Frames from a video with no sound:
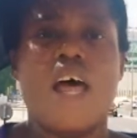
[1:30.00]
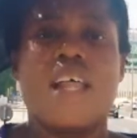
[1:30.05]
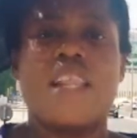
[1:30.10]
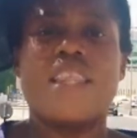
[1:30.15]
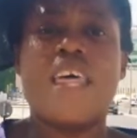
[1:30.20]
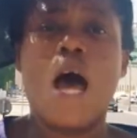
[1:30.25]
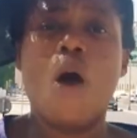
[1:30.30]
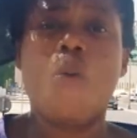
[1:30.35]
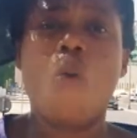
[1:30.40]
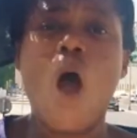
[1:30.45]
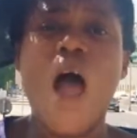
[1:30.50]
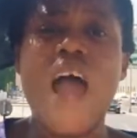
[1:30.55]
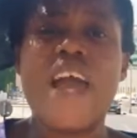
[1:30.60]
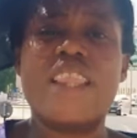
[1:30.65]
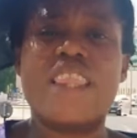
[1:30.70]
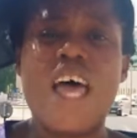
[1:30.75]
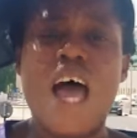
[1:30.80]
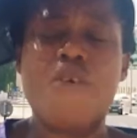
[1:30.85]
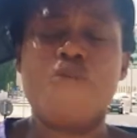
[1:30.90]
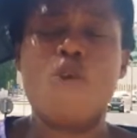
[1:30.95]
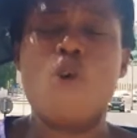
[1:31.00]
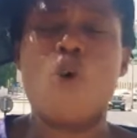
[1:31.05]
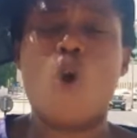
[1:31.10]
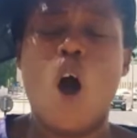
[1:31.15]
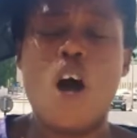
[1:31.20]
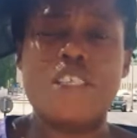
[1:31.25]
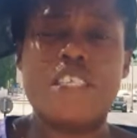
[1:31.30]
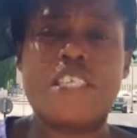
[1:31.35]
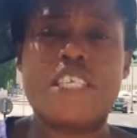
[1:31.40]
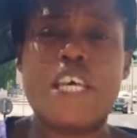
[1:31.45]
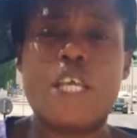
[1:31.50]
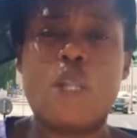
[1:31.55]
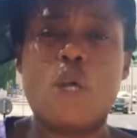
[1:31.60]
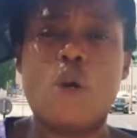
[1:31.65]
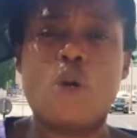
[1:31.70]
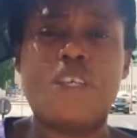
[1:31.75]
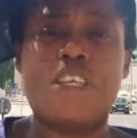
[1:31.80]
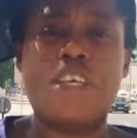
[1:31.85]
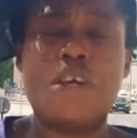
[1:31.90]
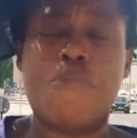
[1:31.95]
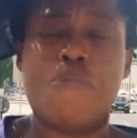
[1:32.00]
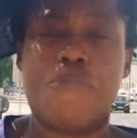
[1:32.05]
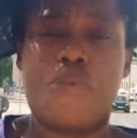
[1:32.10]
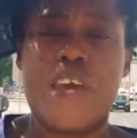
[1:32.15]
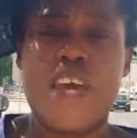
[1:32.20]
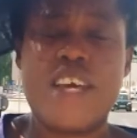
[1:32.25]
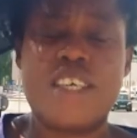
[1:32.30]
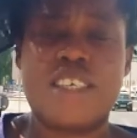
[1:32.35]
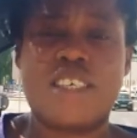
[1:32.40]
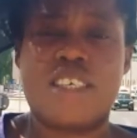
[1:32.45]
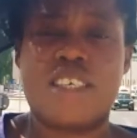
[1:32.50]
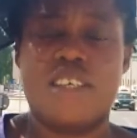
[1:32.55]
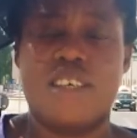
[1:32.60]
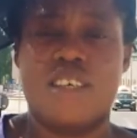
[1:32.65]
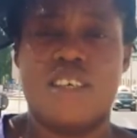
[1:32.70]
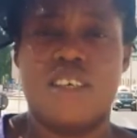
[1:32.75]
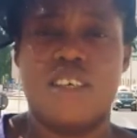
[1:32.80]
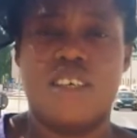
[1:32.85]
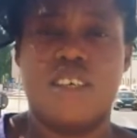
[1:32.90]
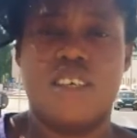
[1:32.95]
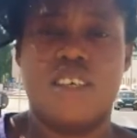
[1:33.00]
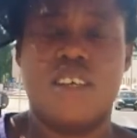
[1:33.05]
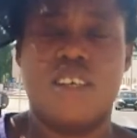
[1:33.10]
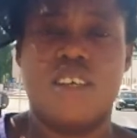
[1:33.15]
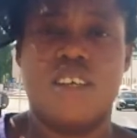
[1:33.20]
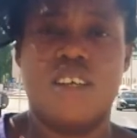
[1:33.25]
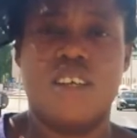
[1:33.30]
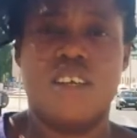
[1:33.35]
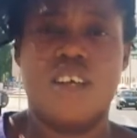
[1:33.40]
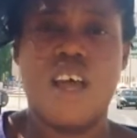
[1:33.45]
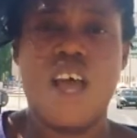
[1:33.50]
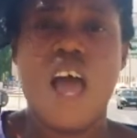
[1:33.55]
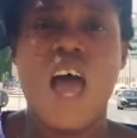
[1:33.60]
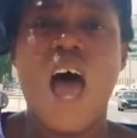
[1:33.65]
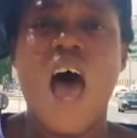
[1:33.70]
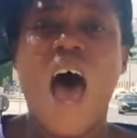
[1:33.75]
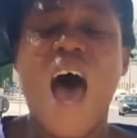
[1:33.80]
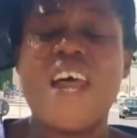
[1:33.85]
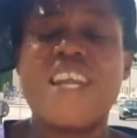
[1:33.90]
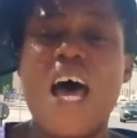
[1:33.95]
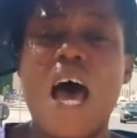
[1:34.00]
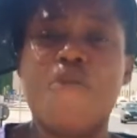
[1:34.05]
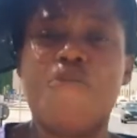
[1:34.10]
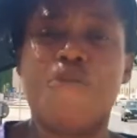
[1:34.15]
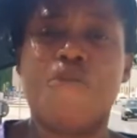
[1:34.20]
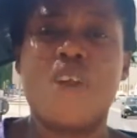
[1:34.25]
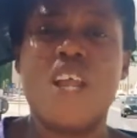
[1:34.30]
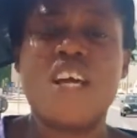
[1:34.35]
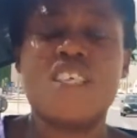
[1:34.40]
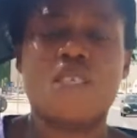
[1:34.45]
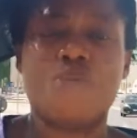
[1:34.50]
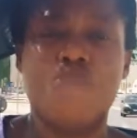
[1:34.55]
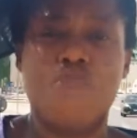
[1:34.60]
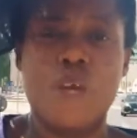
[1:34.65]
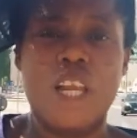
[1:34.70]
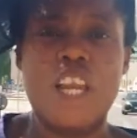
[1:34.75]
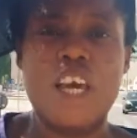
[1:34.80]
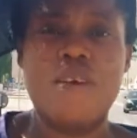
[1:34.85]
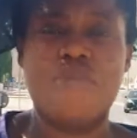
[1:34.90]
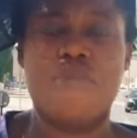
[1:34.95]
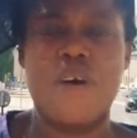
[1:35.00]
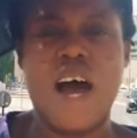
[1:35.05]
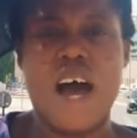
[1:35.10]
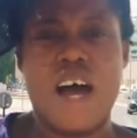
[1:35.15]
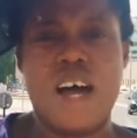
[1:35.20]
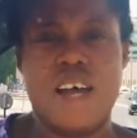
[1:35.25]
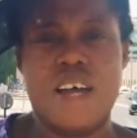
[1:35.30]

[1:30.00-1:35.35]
that why devil continue defeat an afflict believer?